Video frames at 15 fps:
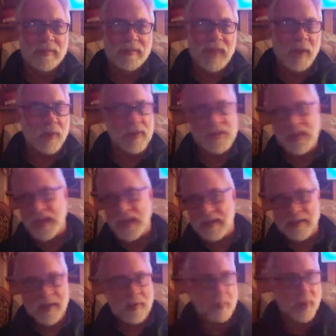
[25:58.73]
I wasn't
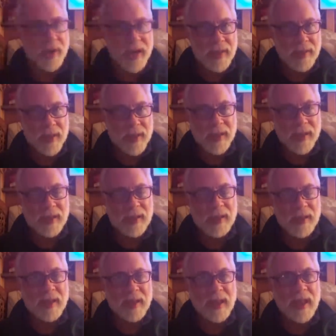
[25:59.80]
hearing breathing.
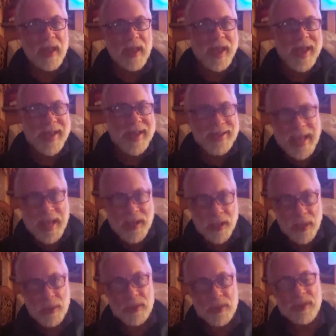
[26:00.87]
I had to get
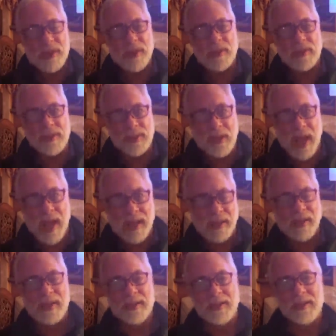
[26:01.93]
used to the
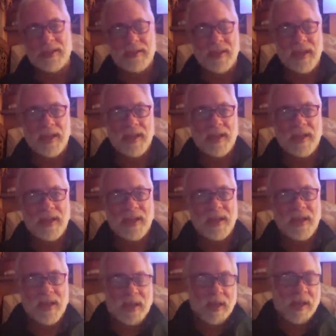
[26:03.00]
silence.
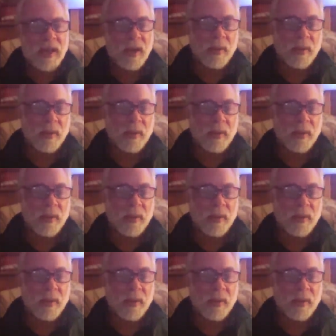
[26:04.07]
You know,